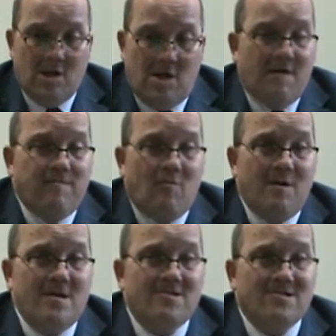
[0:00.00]
Therefore,
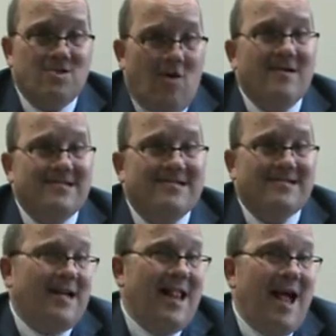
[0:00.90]
there's
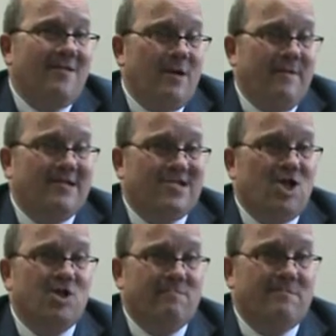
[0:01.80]
notices that have to be
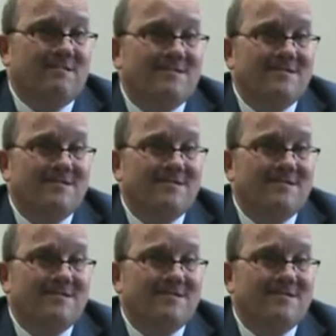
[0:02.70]
served